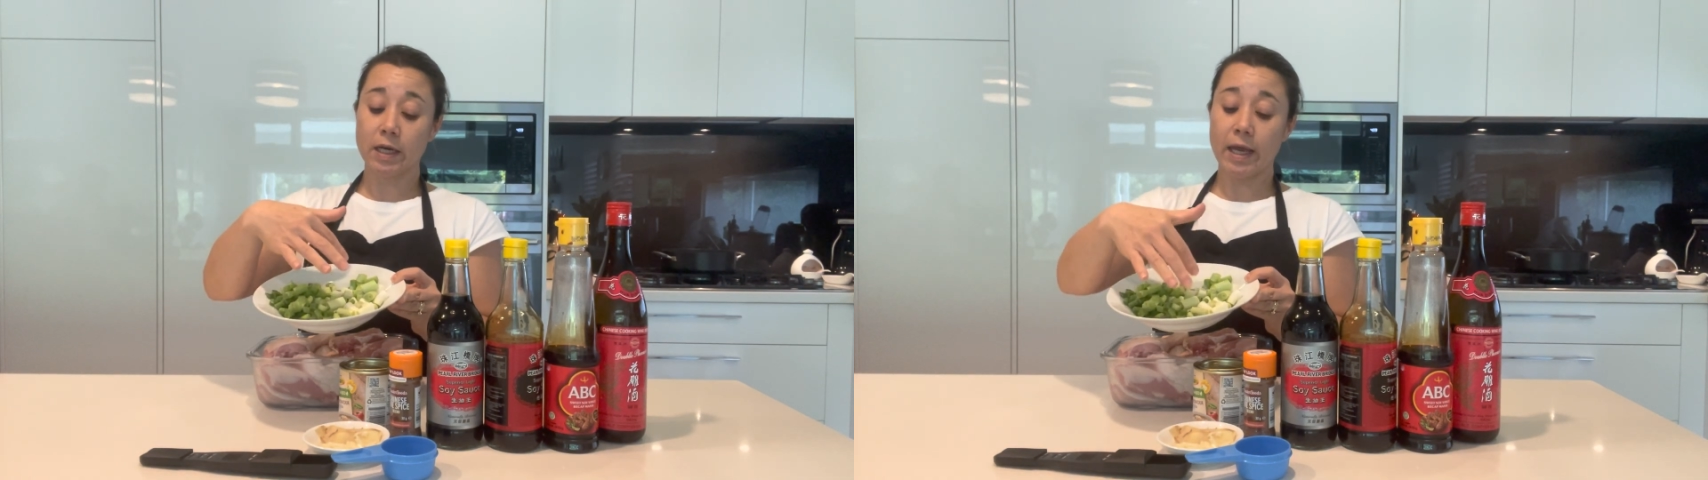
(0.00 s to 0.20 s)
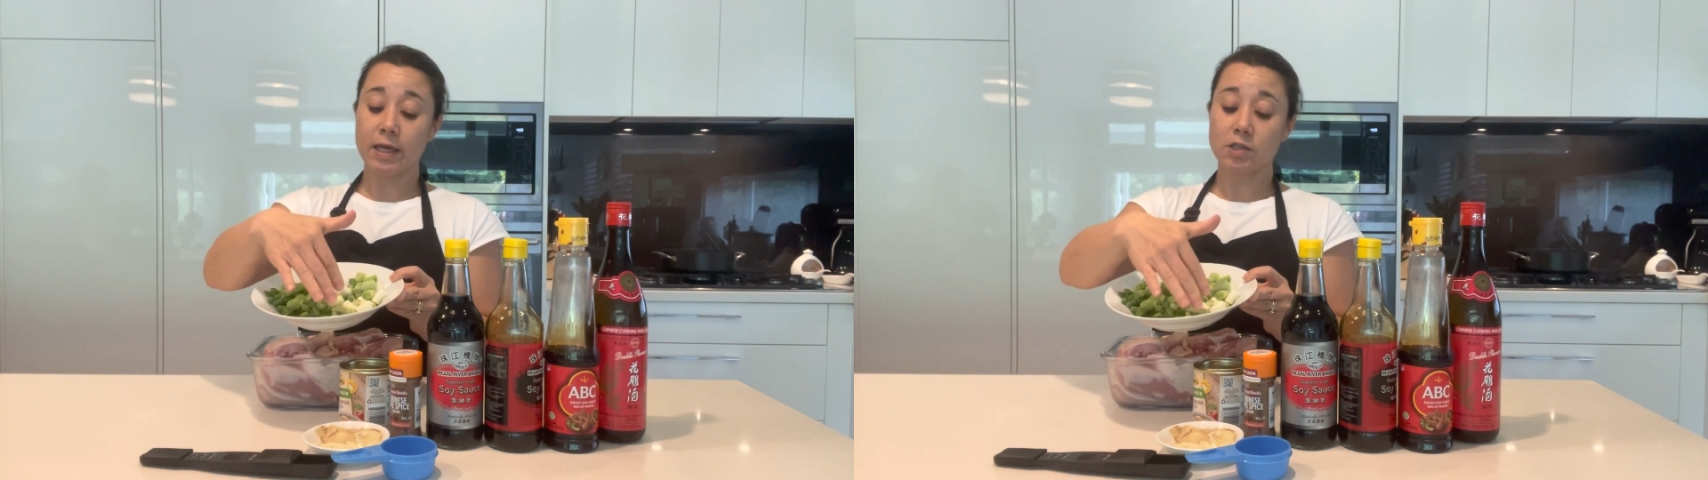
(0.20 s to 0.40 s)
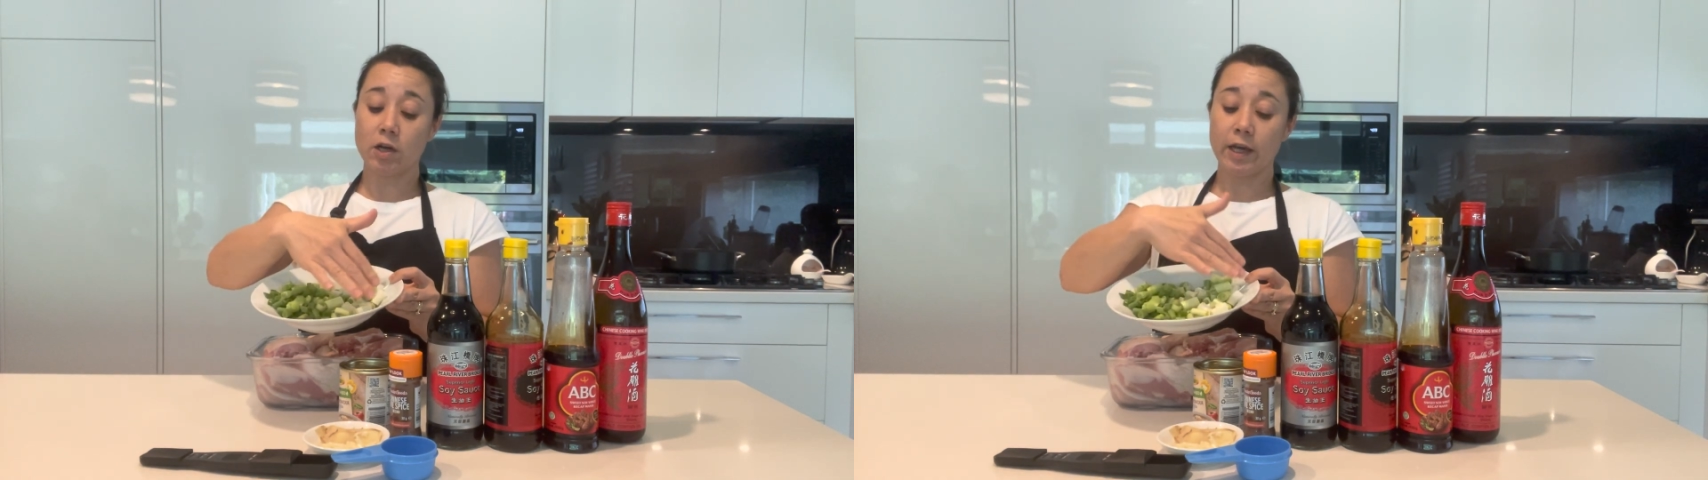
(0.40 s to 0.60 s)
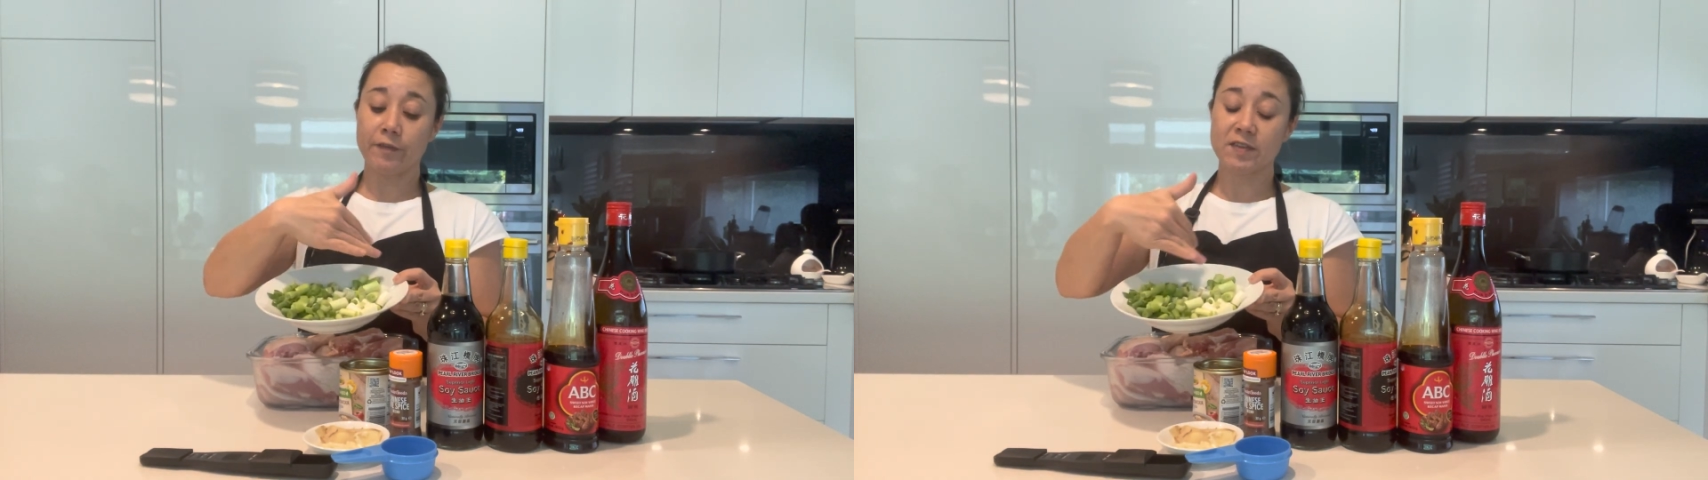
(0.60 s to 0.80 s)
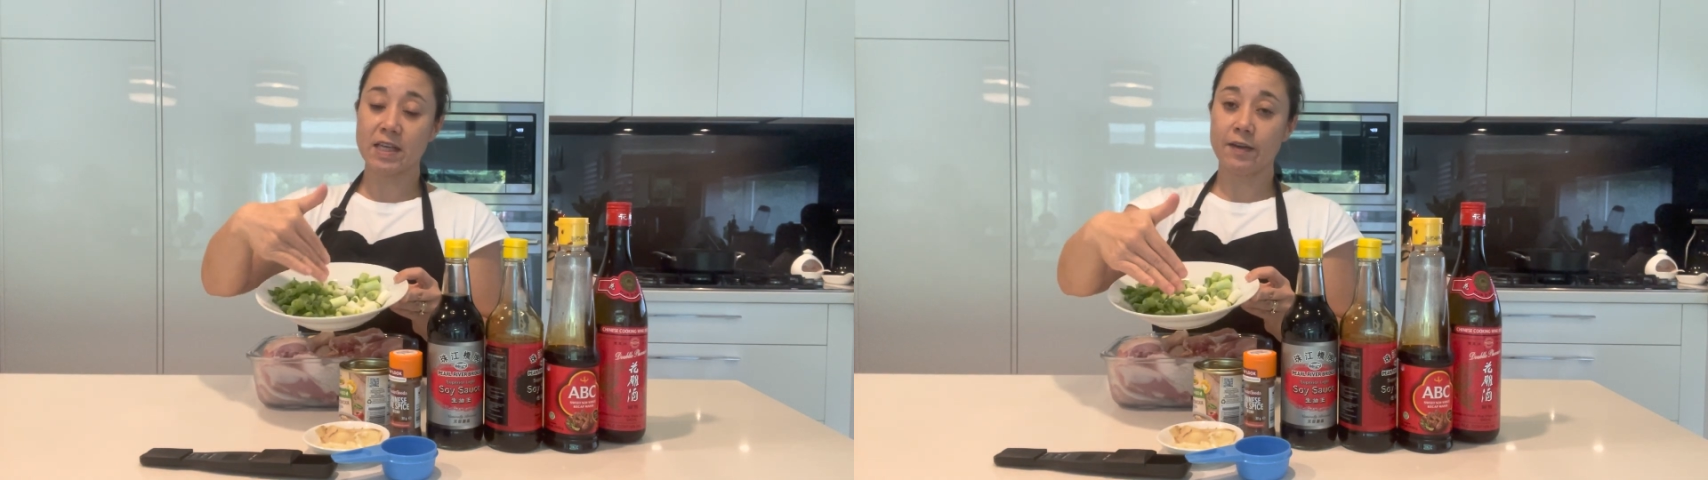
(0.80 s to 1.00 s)
and I'm
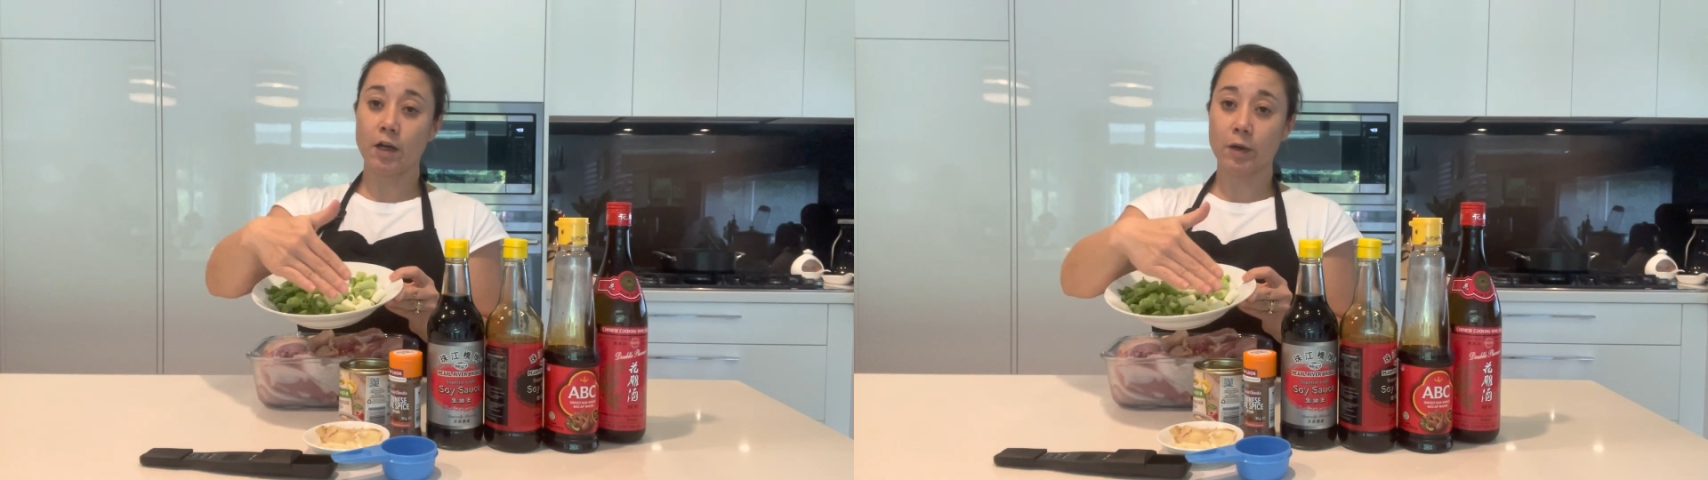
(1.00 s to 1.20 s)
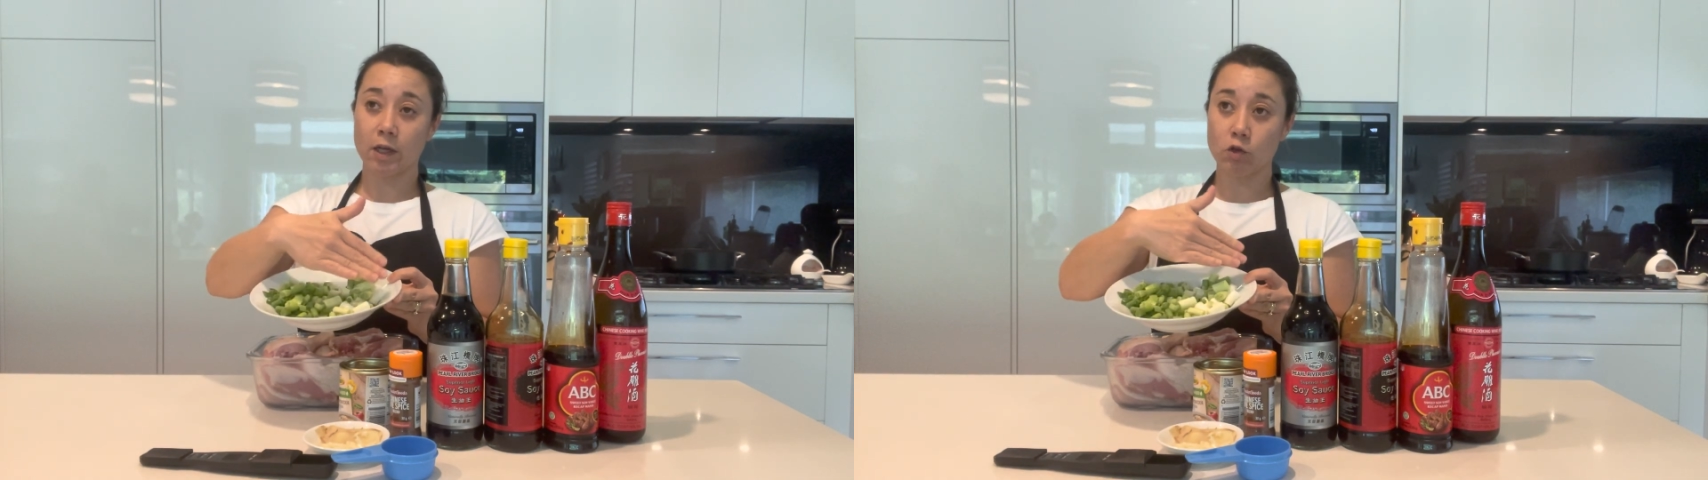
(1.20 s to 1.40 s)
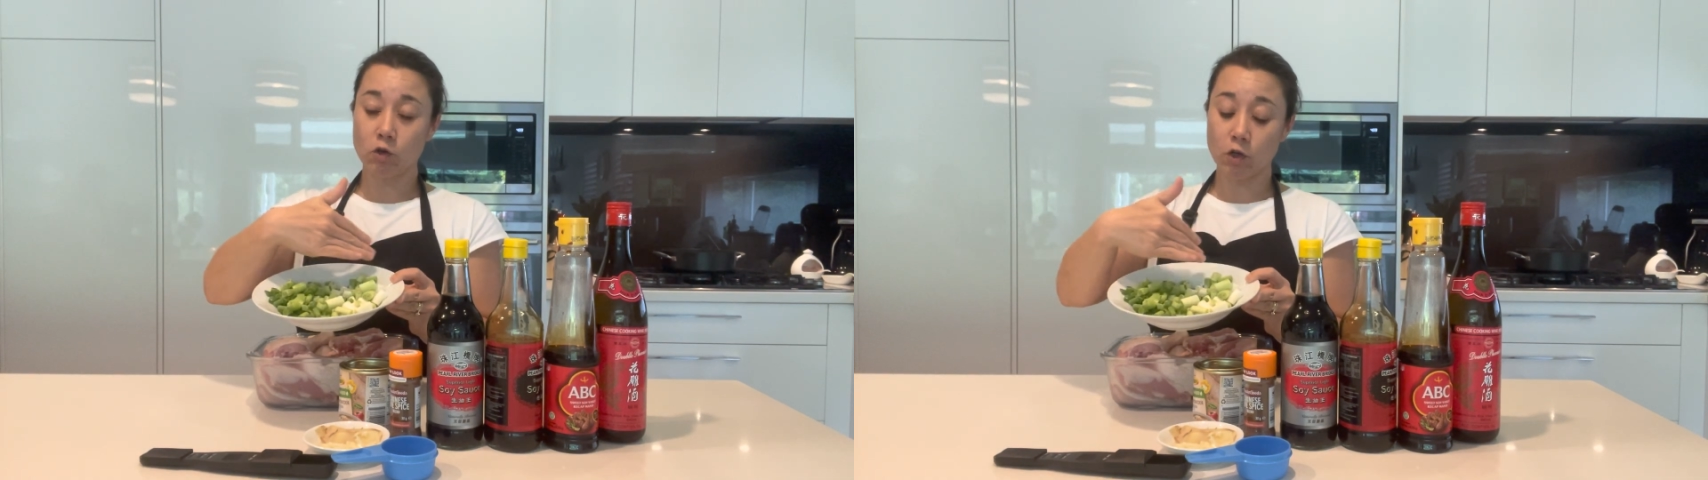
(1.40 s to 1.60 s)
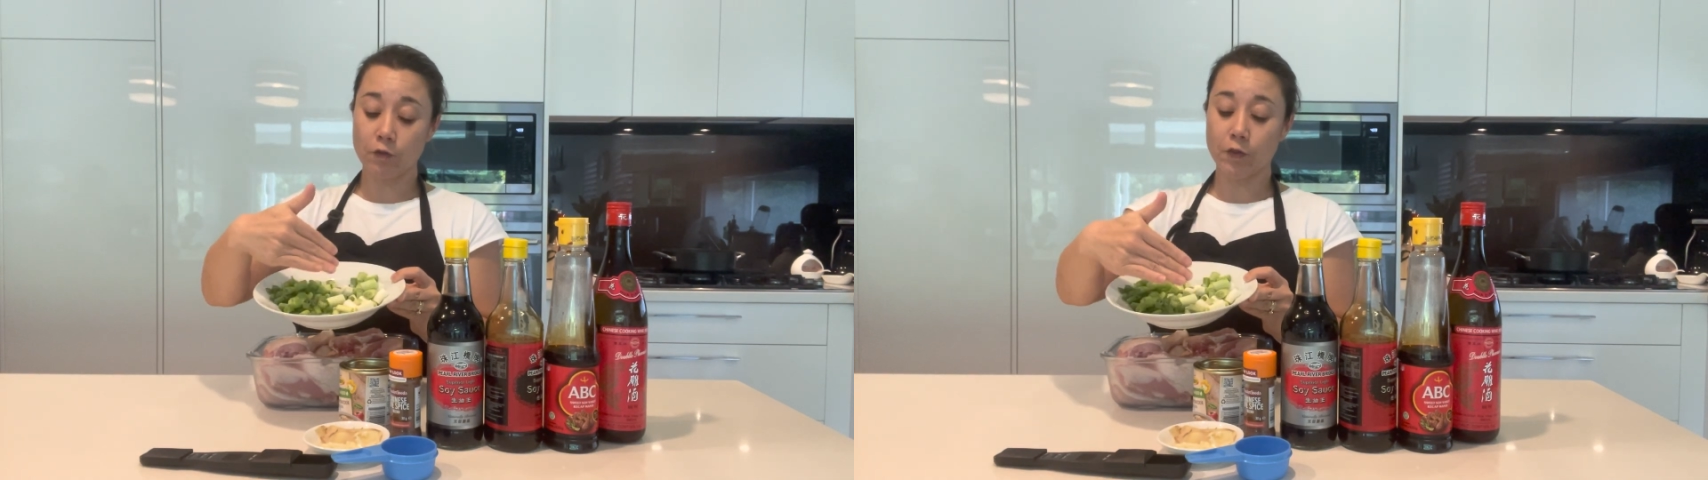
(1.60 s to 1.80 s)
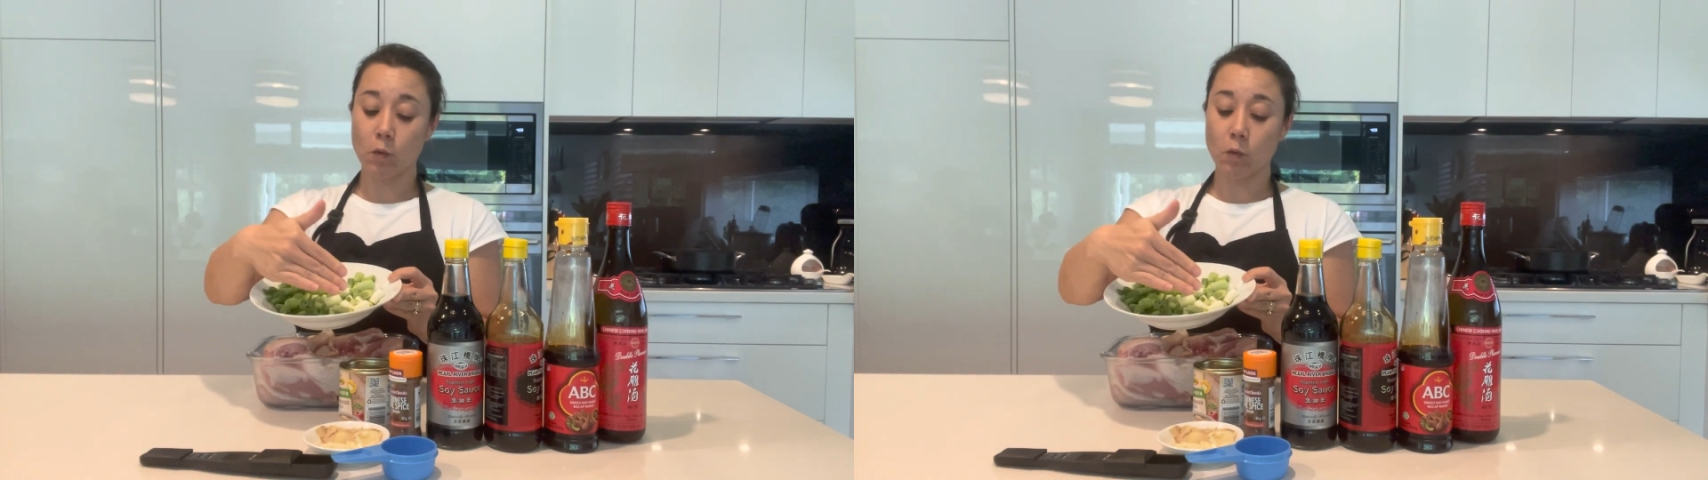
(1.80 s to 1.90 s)
going to cook off the